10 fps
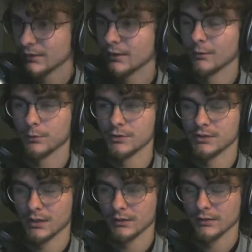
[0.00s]

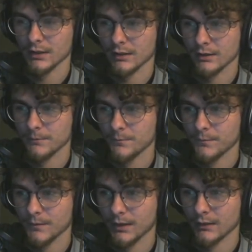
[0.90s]
appreciated
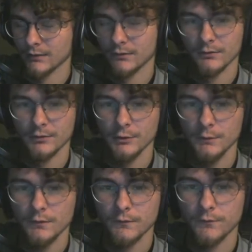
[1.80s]
and
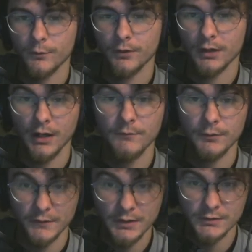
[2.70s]
used for
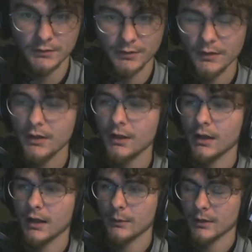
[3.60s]
conversation.
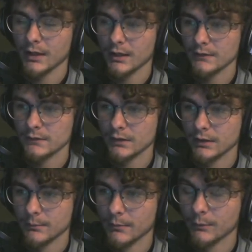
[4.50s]
Anyway, guys,
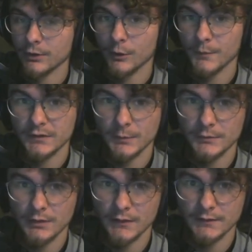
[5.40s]
I really hope this helped
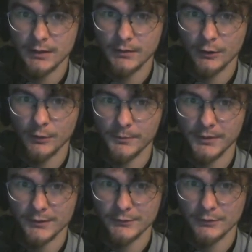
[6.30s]
you guys out. I hope
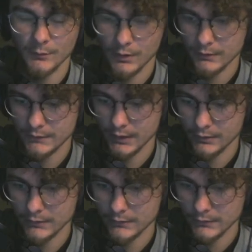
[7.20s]
you guys are doing well in
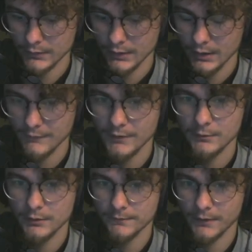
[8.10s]
Dallas. I find it
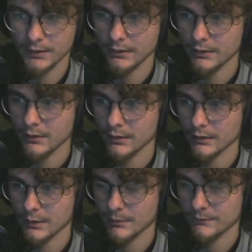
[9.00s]
really funny. A
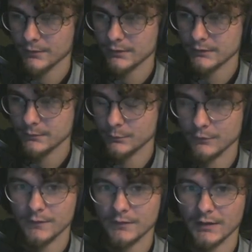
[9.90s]
lot of my friends
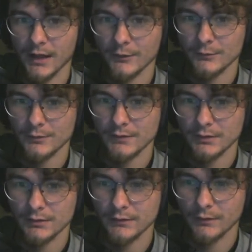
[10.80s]
moved to Dallas
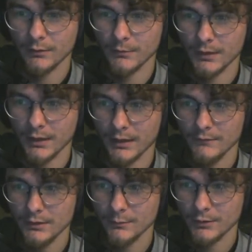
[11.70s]
recently, so I'm like, I
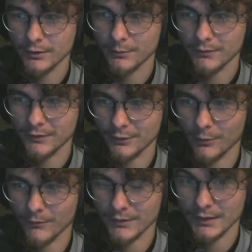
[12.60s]
have like a really good reason to
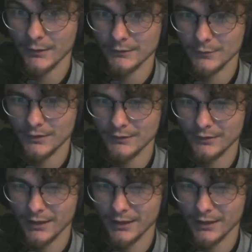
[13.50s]
go over to Dallas, so I should